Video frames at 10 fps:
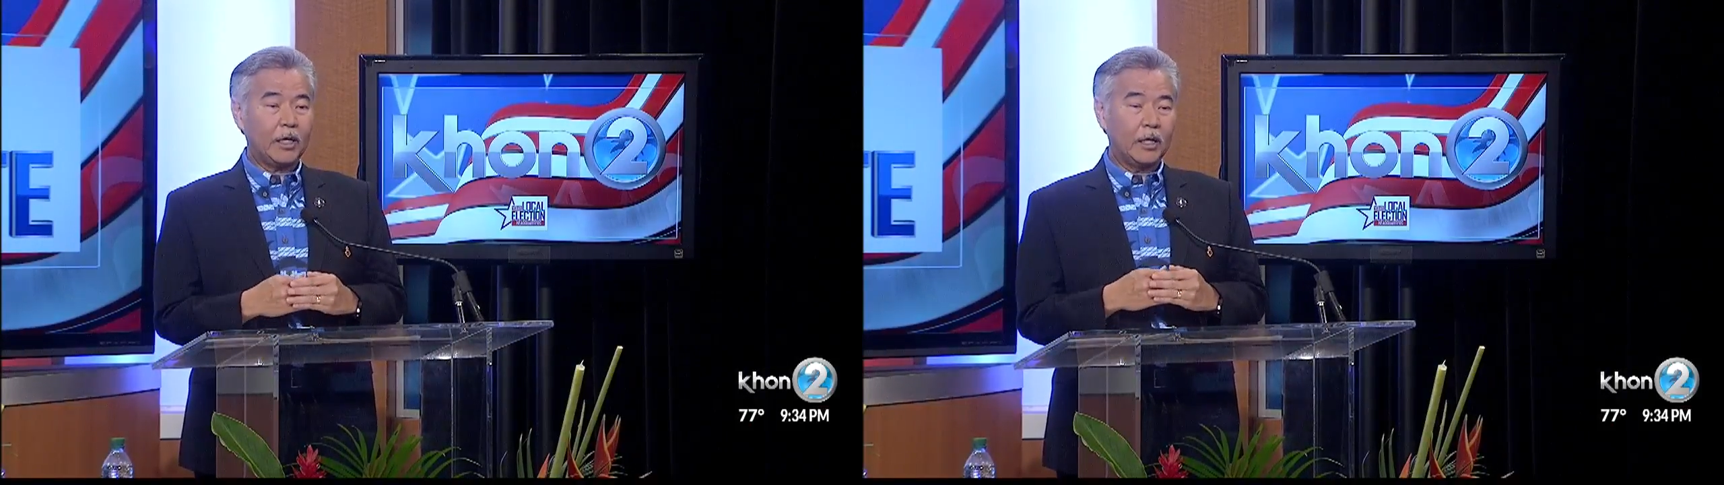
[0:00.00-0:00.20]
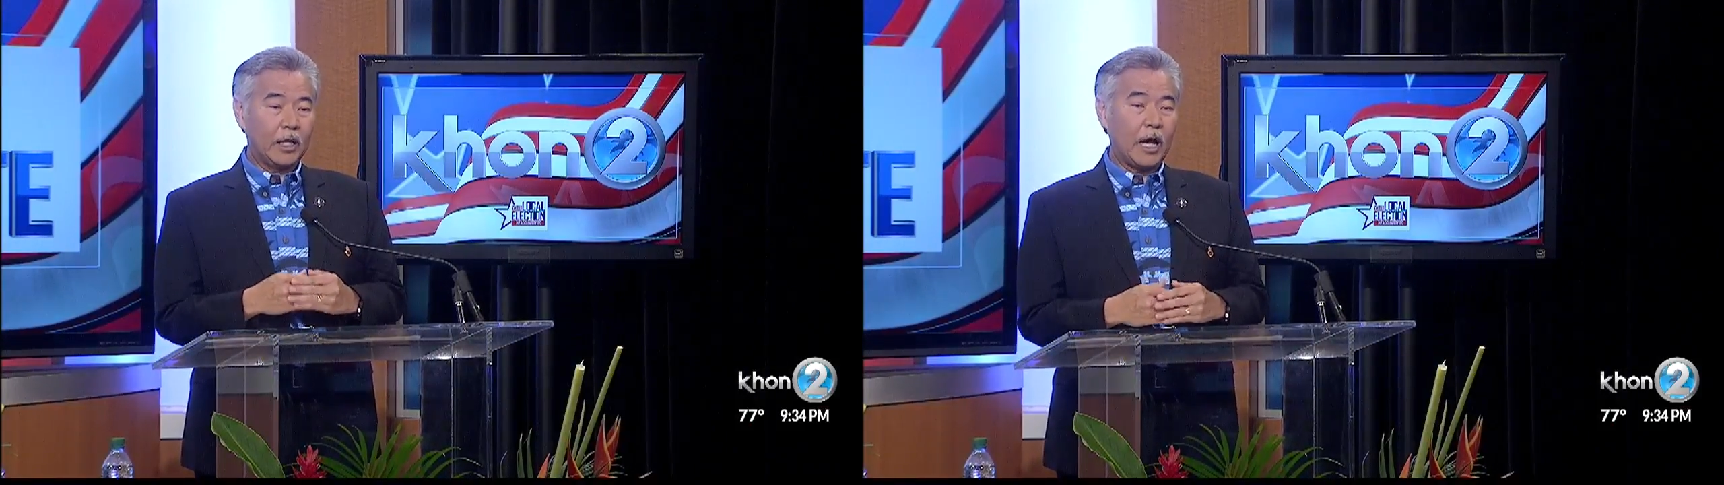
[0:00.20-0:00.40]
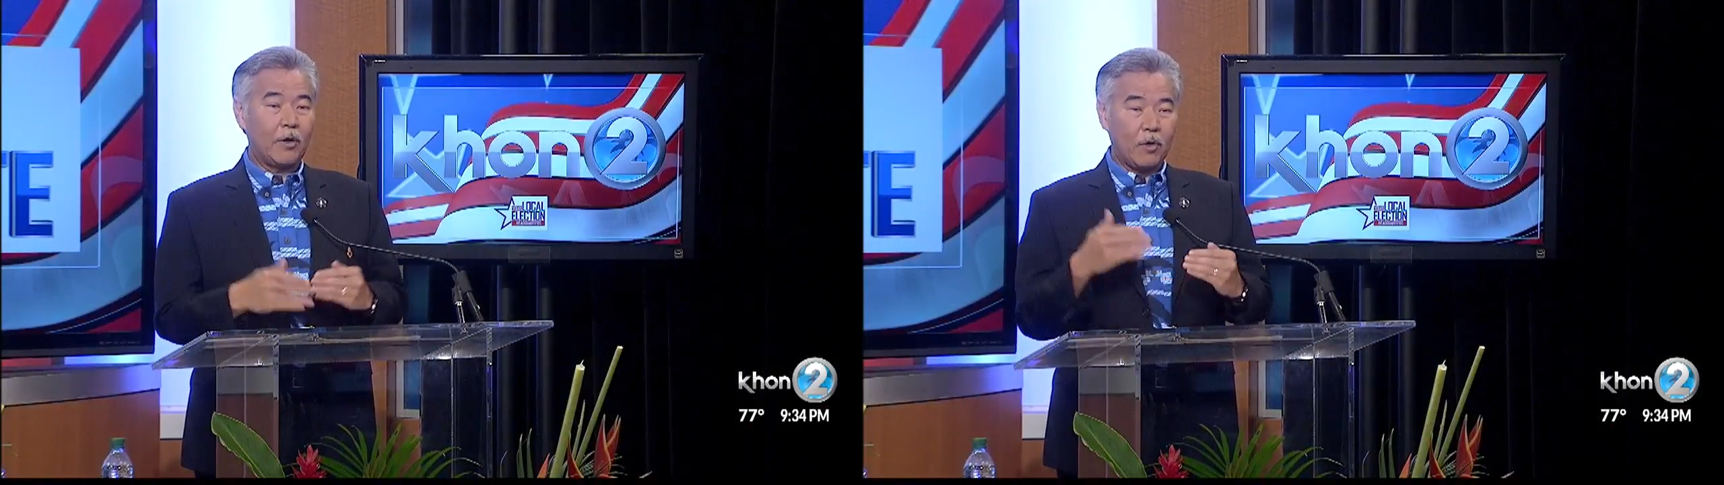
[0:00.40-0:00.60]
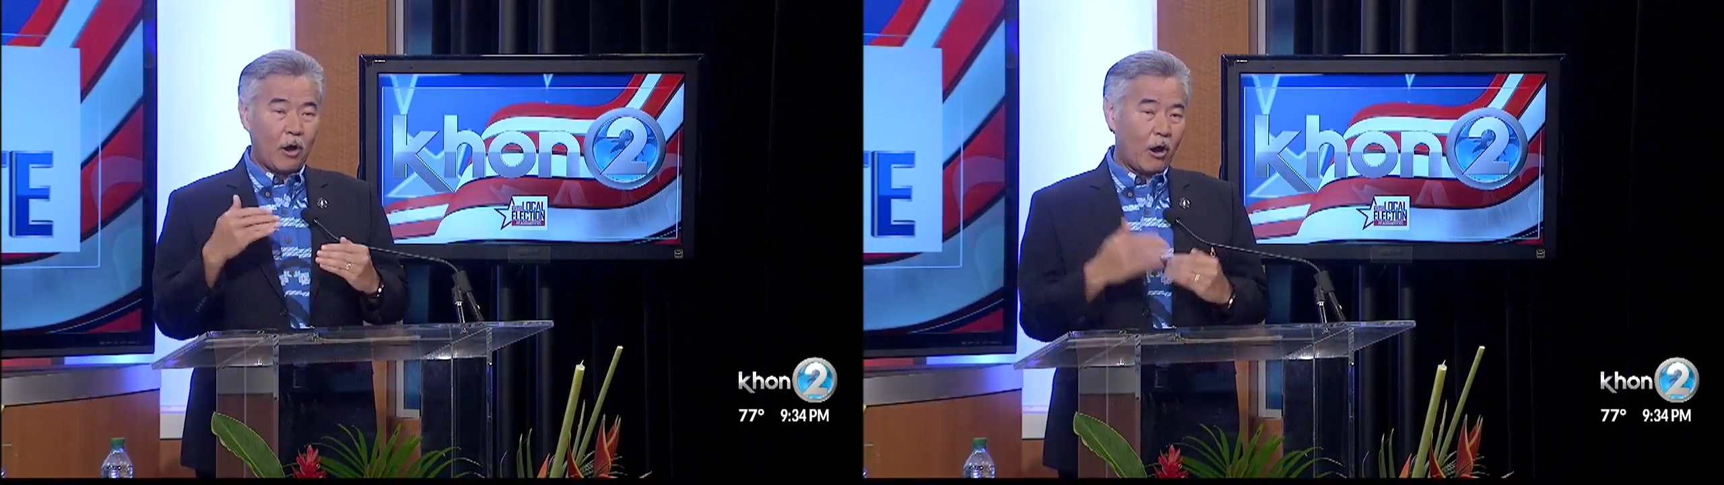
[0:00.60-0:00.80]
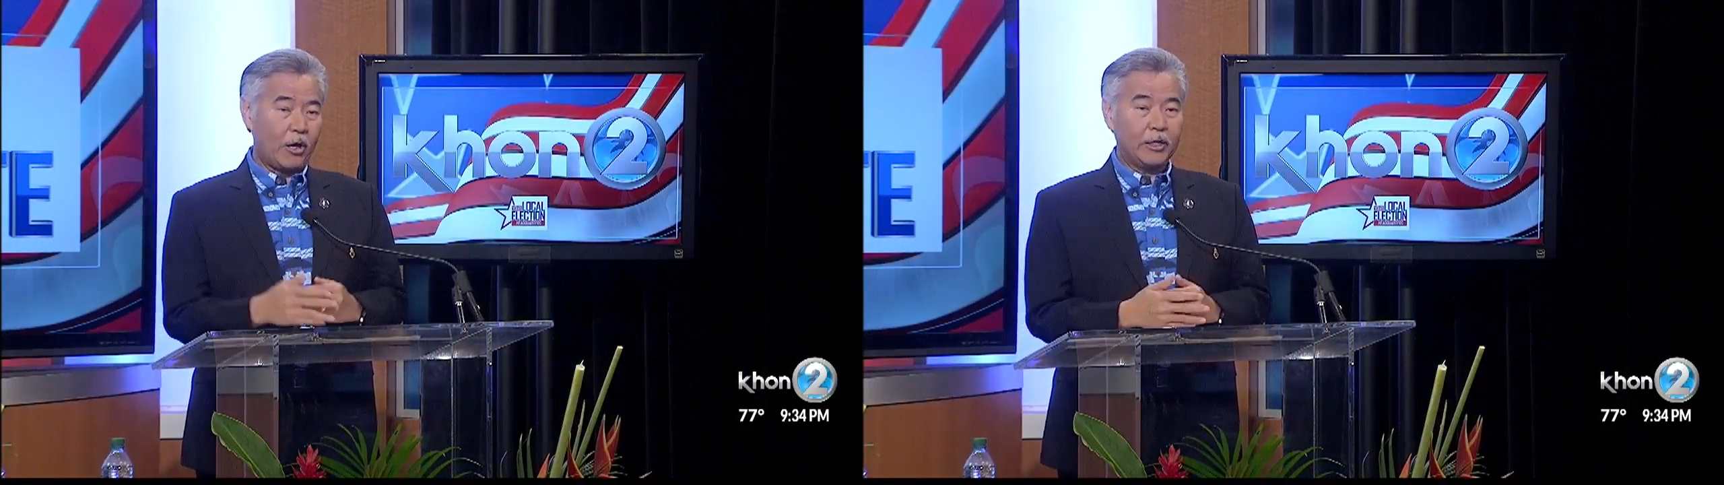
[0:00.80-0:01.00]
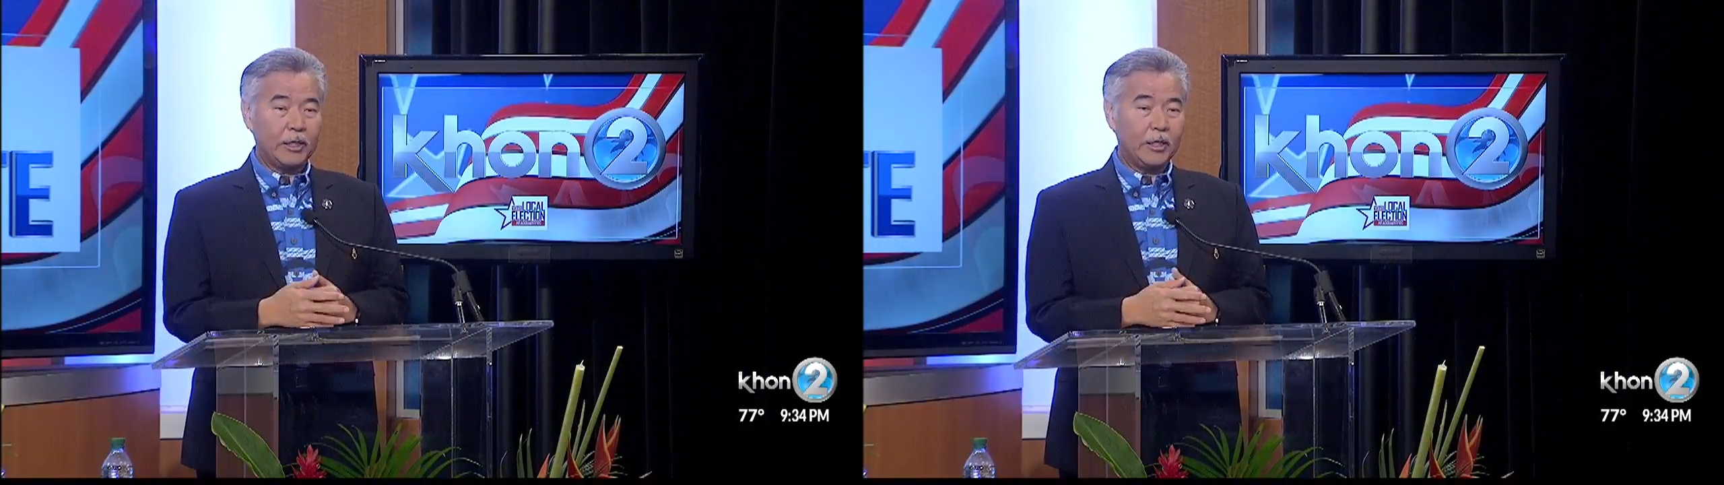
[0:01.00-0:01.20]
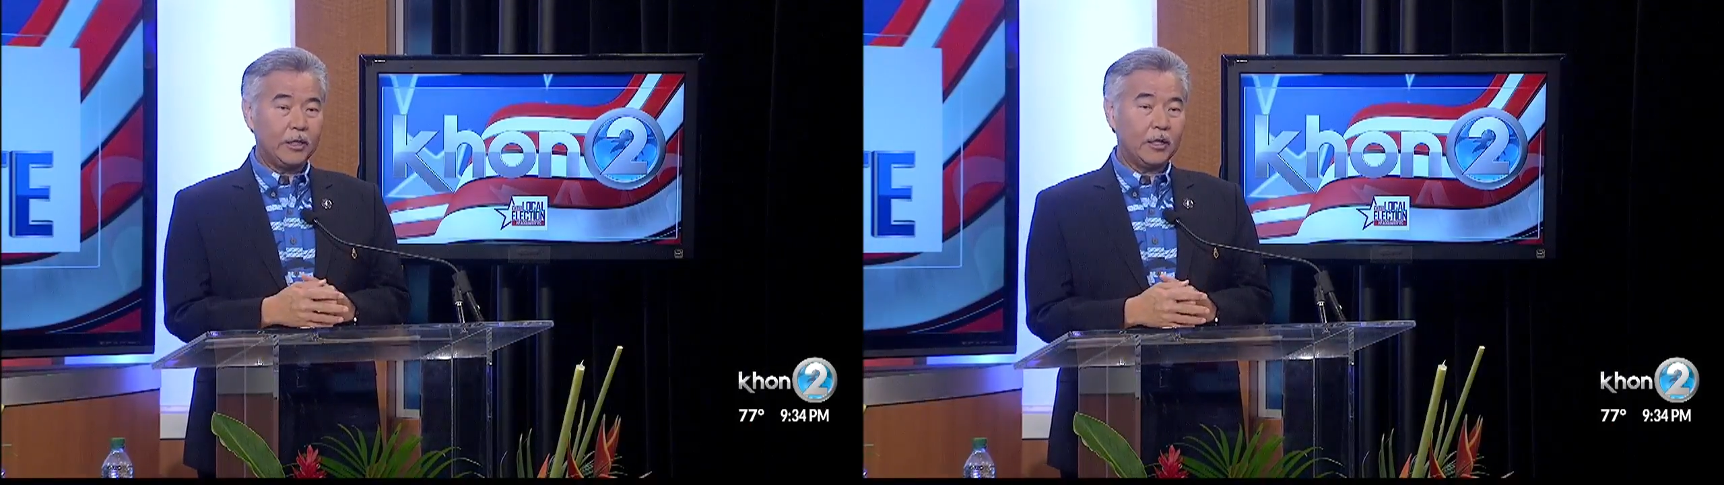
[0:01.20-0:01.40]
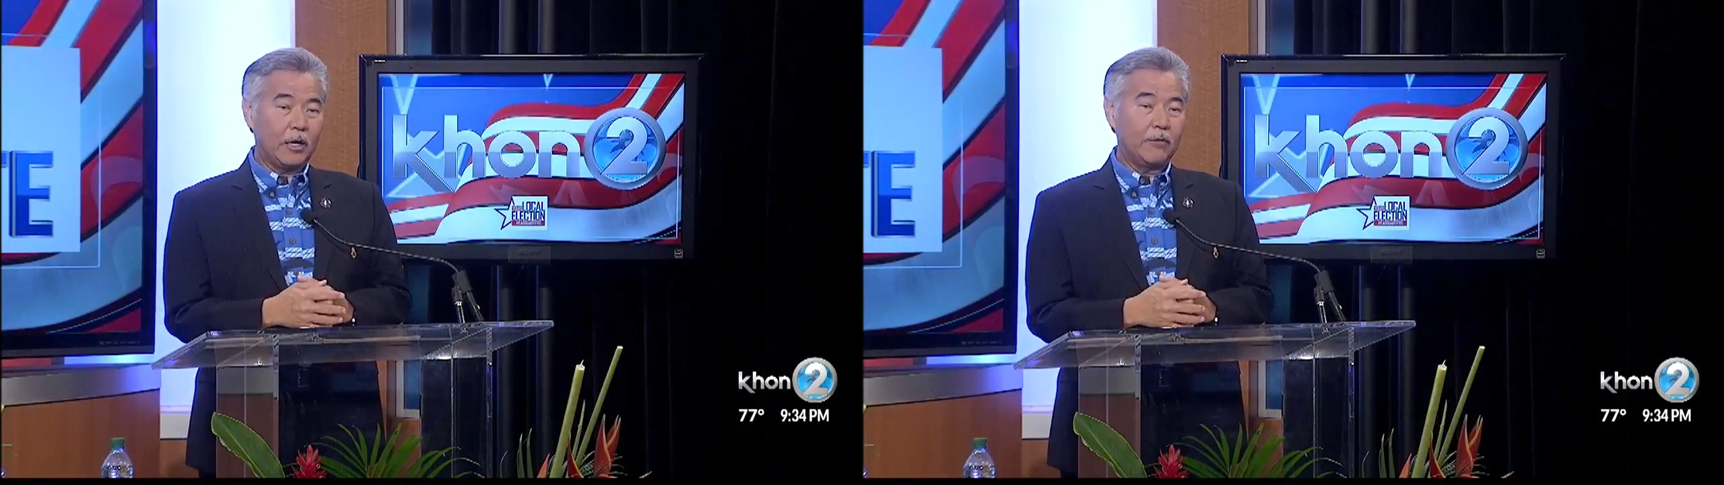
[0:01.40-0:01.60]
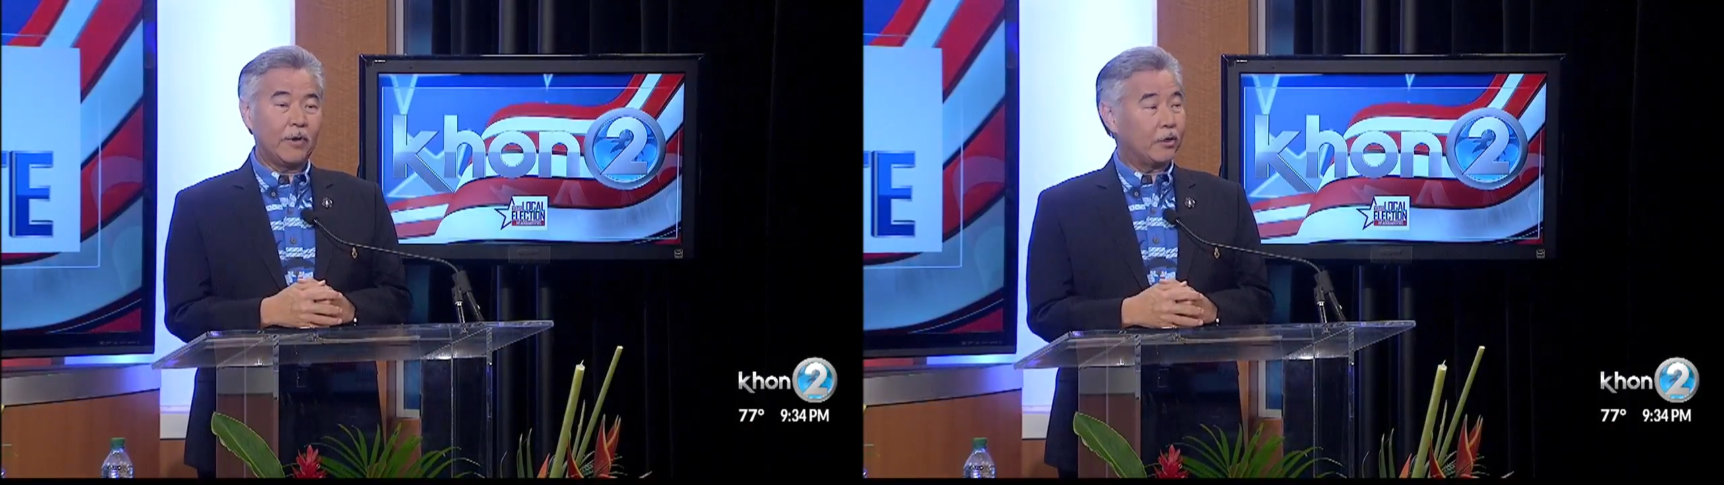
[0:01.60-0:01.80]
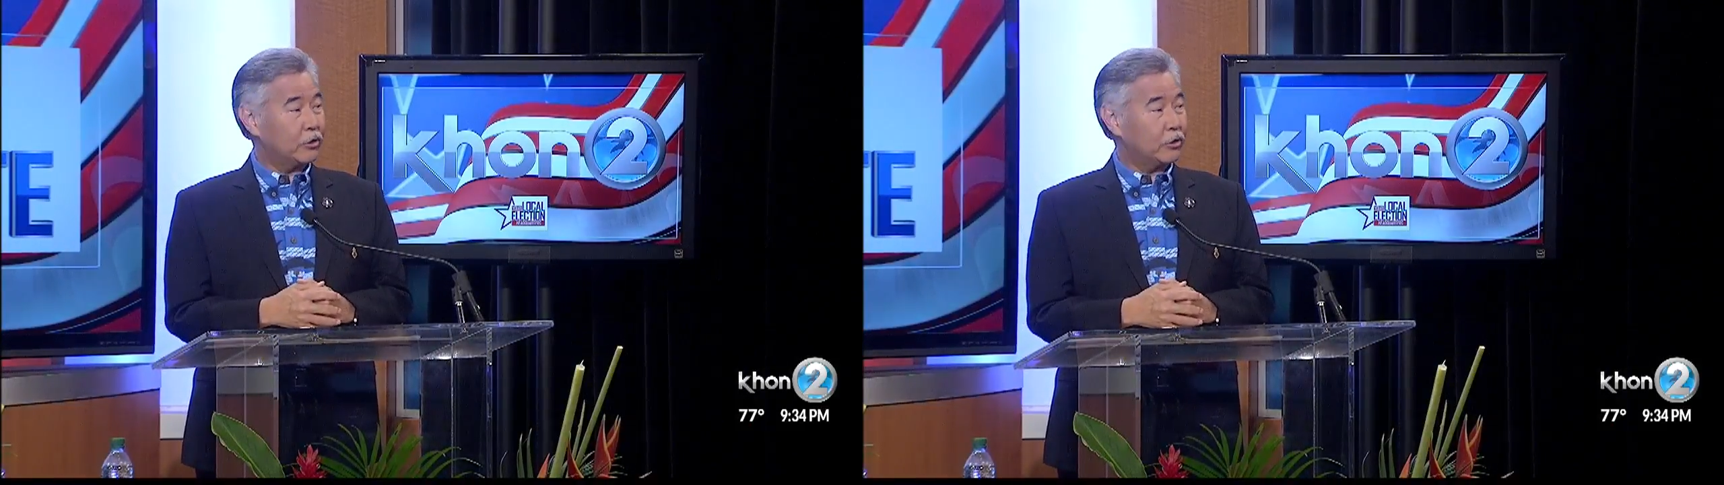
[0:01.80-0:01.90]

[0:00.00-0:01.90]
allow hardening of our